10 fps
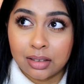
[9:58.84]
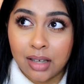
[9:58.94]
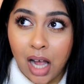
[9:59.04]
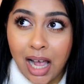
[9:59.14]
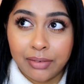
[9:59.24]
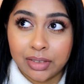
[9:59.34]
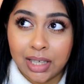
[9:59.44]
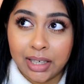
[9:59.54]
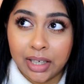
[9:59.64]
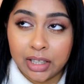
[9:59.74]
I haven't
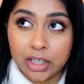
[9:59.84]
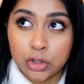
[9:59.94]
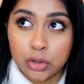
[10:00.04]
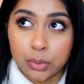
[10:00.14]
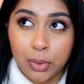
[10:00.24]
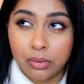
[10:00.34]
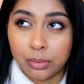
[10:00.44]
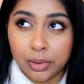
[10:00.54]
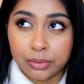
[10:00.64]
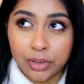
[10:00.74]
had any issues apart
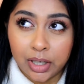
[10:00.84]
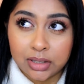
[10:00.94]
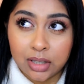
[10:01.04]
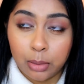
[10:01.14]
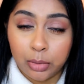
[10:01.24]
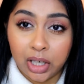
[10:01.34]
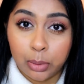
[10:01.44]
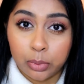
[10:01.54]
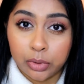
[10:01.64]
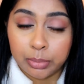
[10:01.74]
from the first time when I
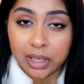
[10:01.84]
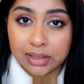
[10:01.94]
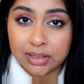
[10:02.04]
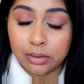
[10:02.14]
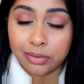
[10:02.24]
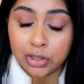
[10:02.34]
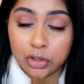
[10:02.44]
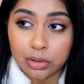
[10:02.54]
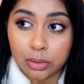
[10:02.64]
wore it by itself and it just